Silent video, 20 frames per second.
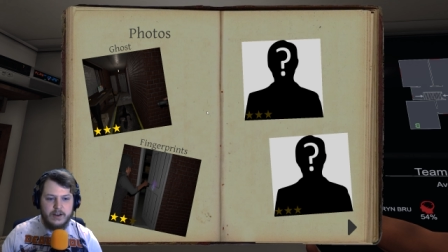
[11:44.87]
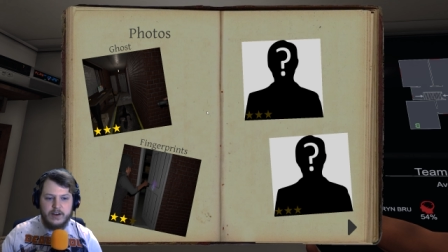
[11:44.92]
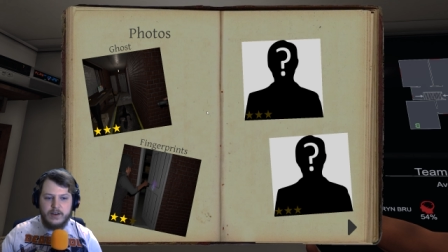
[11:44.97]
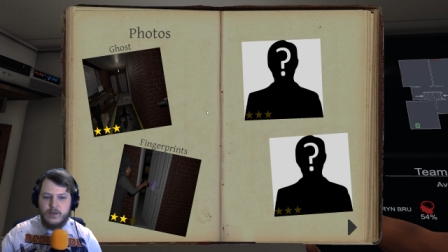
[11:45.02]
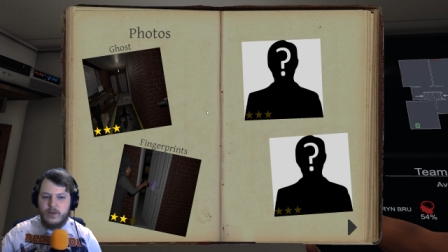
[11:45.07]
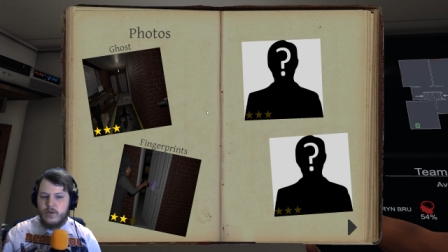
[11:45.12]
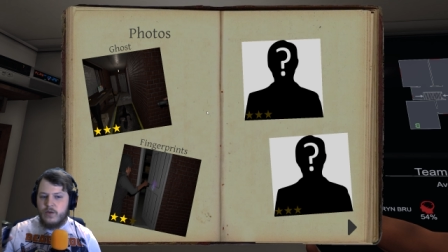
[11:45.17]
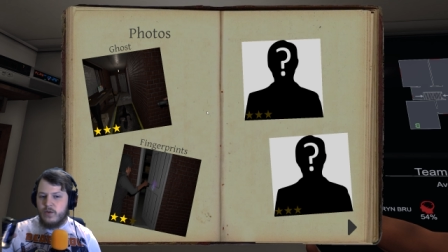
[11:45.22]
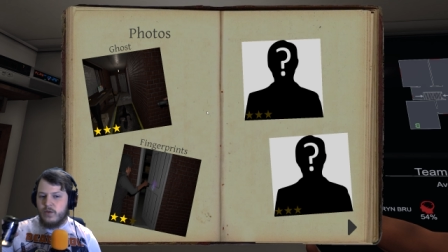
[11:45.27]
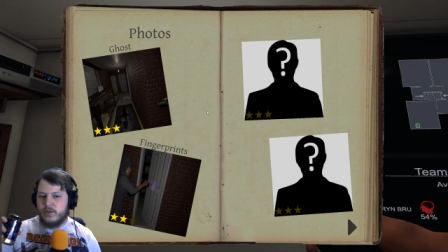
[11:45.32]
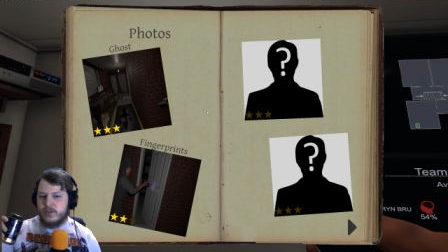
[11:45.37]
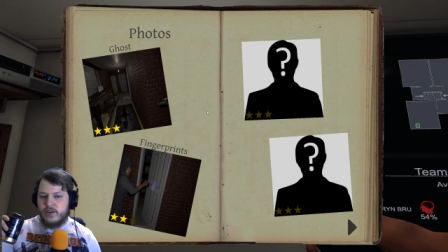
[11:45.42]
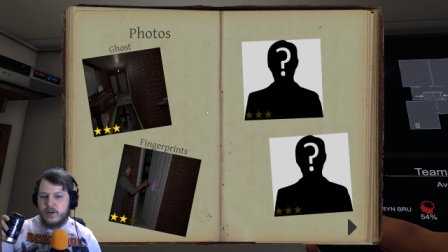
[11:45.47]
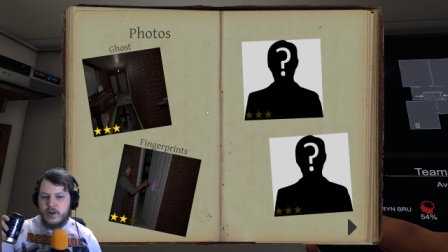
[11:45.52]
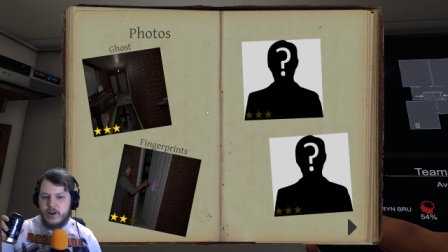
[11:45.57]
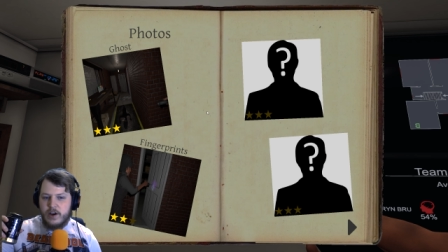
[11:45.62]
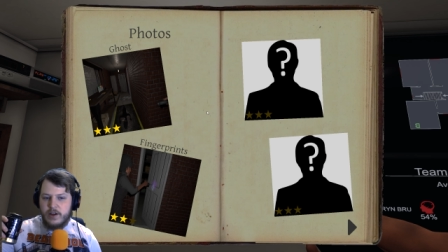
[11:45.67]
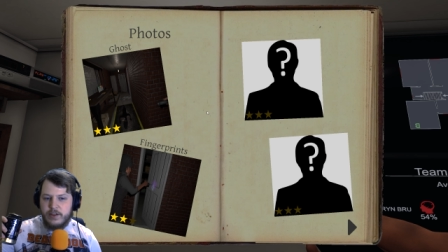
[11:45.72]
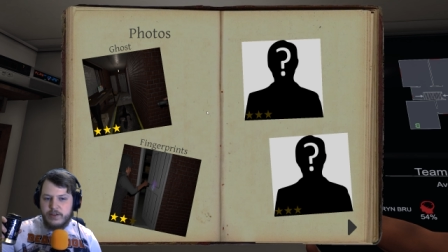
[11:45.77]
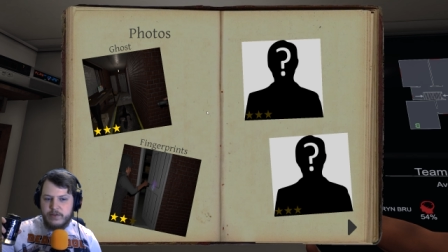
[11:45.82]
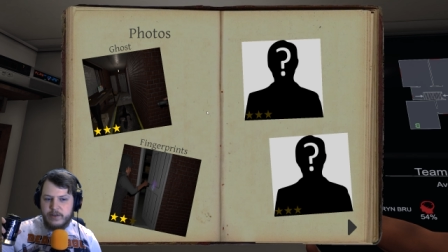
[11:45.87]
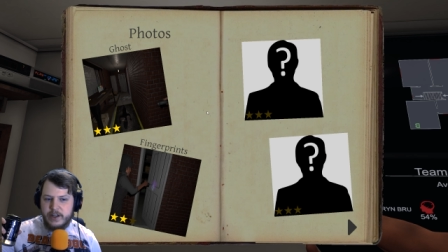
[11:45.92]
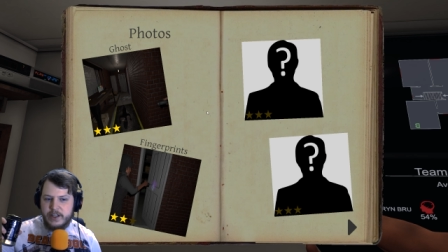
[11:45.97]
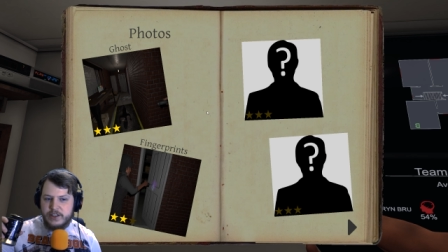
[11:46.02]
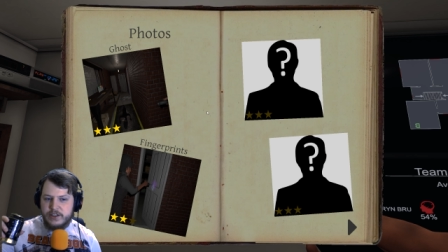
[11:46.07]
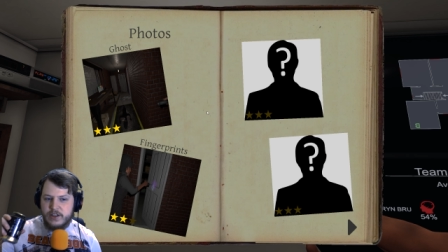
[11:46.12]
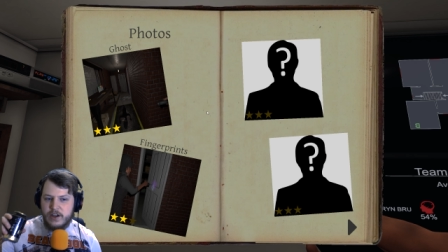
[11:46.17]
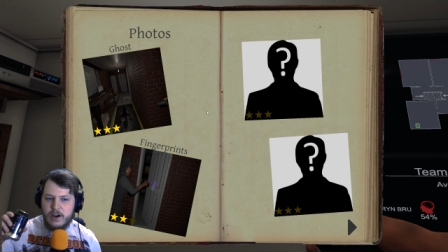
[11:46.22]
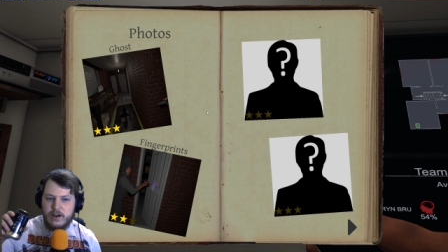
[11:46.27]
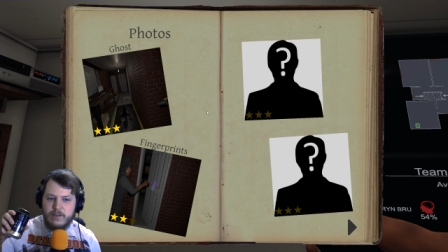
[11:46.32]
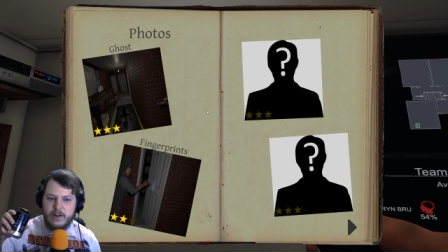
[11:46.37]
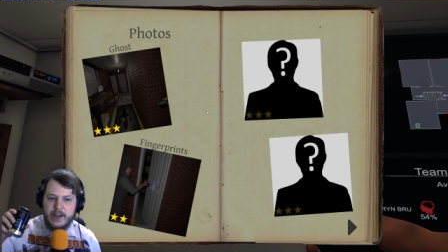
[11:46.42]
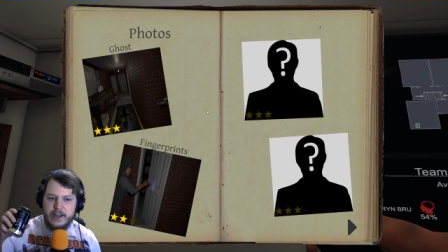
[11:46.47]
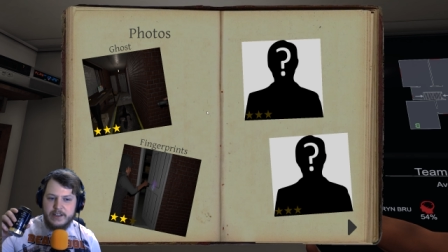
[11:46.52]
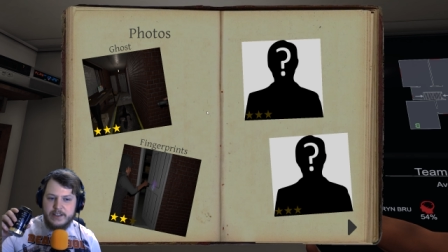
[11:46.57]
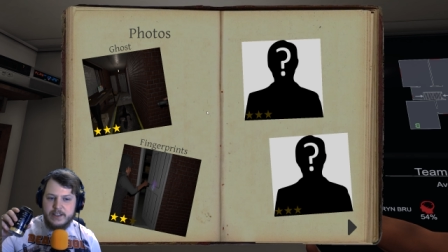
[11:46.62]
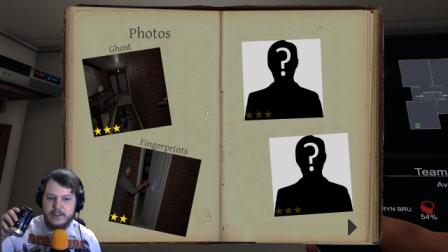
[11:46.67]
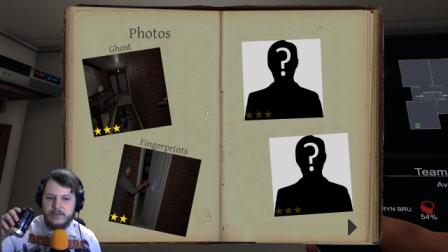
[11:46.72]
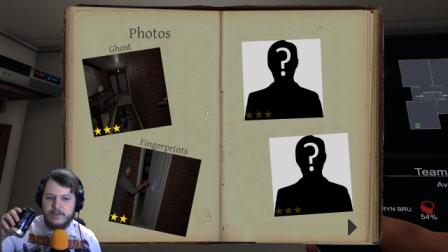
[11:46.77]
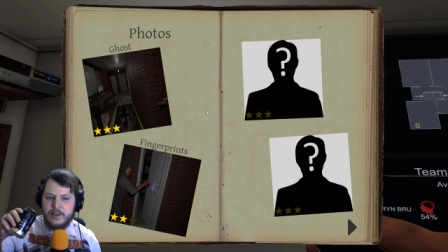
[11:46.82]
Oh, so I got a three-star
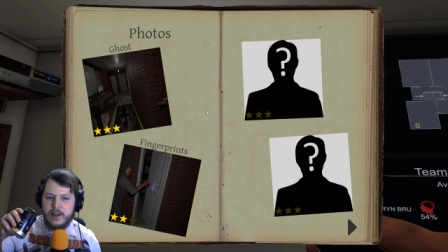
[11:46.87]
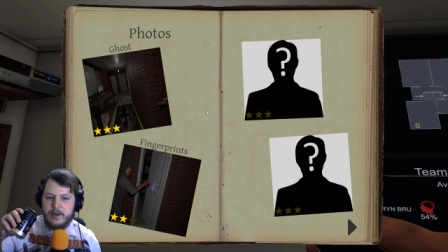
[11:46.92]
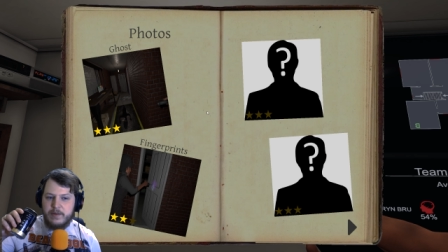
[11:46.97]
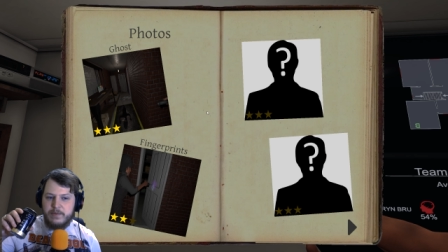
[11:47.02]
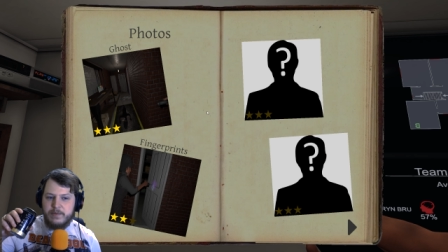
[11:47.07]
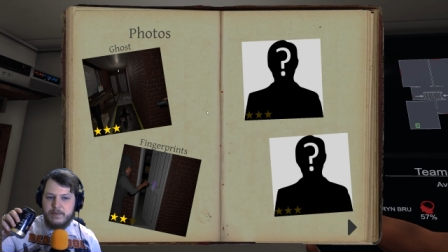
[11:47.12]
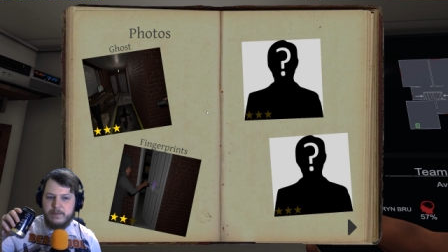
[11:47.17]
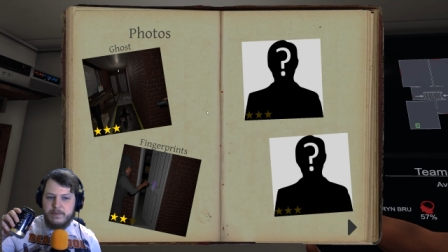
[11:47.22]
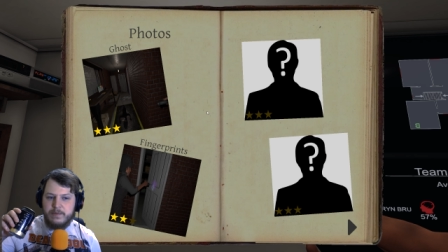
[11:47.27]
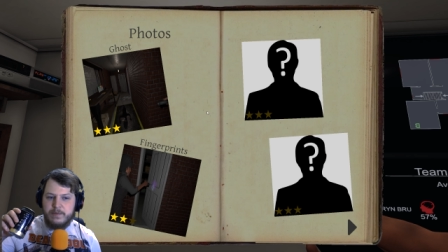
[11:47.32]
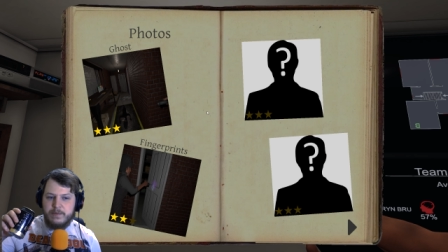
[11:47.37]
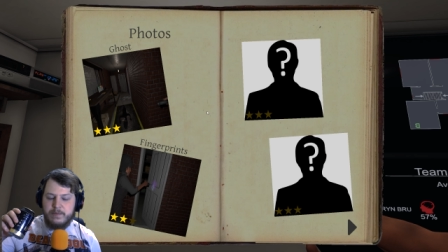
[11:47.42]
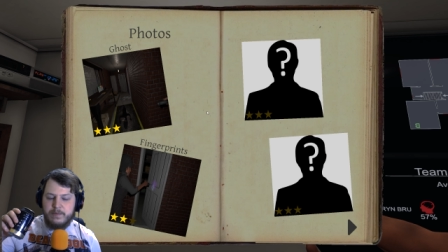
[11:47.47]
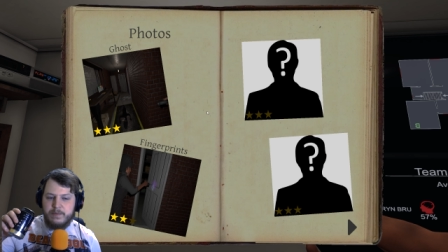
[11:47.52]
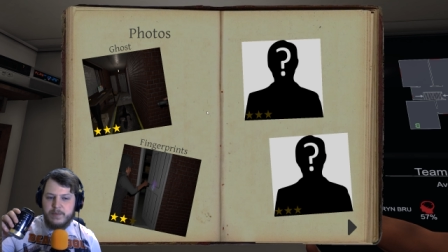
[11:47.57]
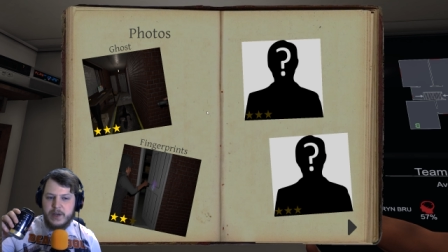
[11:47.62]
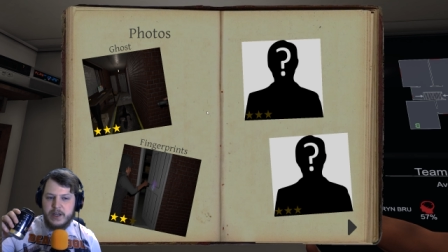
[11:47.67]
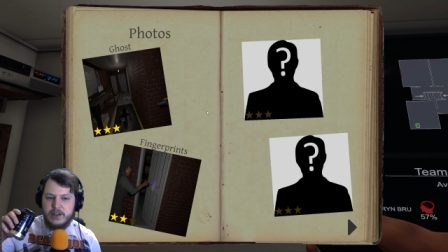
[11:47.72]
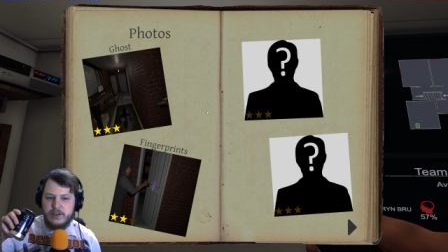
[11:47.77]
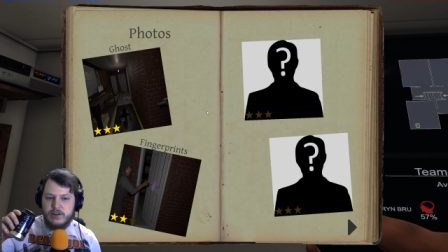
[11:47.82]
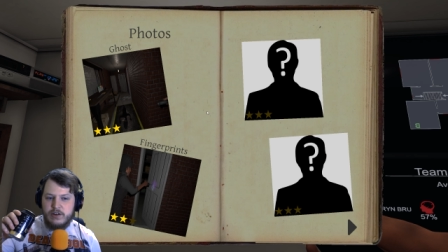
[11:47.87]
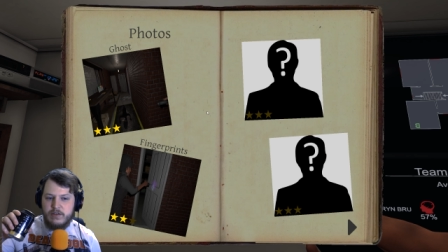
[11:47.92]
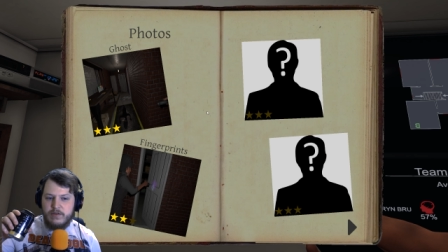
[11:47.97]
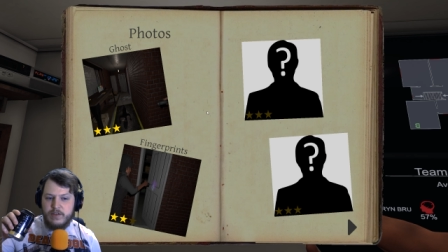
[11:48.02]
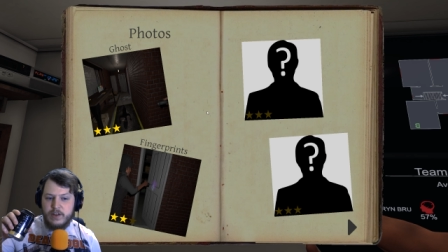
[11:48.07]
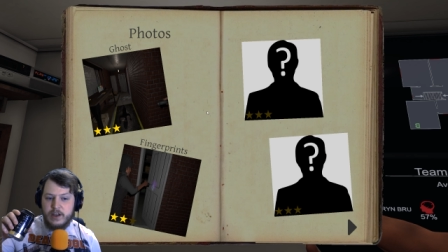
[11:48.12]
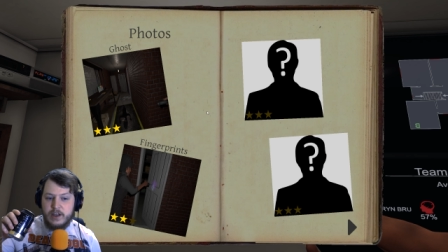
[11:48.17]
rating for that picture of the...